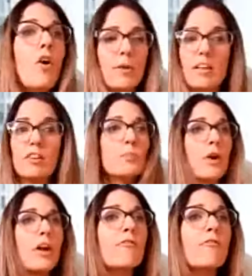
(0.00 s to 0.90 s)
it's
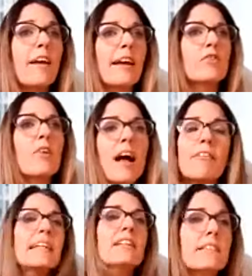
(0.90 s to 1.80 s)
perfect. You have
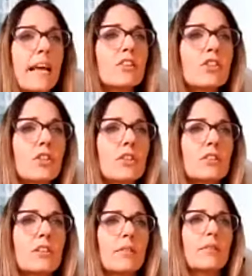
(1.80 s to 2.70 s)
an intention.
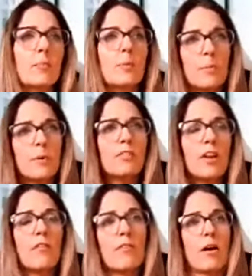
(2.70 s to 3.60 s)
The purpose
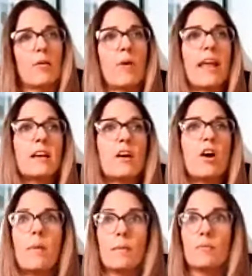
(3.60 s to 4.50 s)
of wake
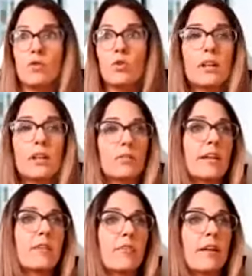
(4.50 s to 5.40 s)
up and do the
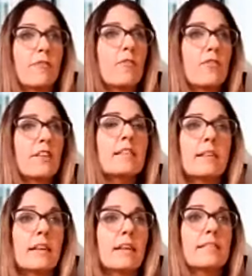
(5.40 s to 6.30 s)
3 grateful things
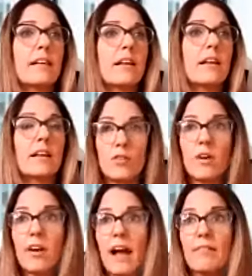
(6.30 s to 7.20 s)
is you are
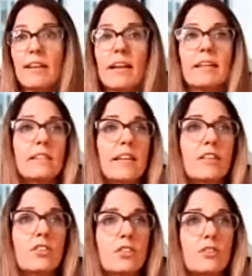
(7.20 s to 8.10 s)
having an
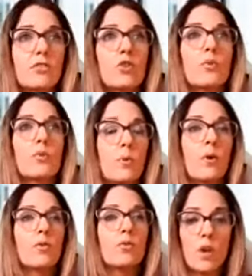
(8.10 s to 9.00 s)
intention to
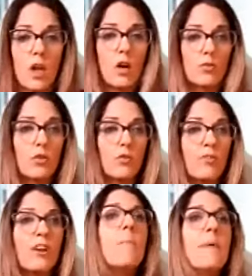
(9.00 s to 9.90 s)
propose to
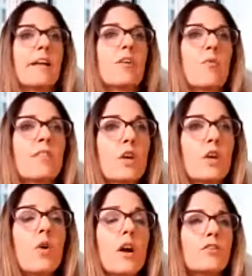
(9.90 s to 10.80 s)
feel better with
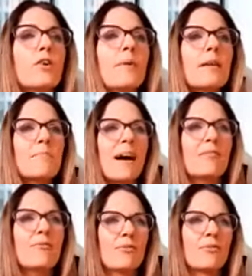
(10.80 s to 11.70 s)
you. You're being
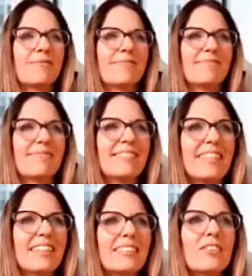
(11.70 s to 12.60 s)
mindful.
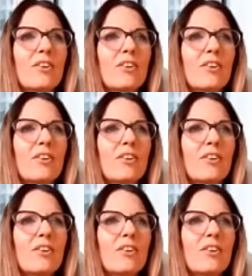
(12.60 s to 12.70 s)
You're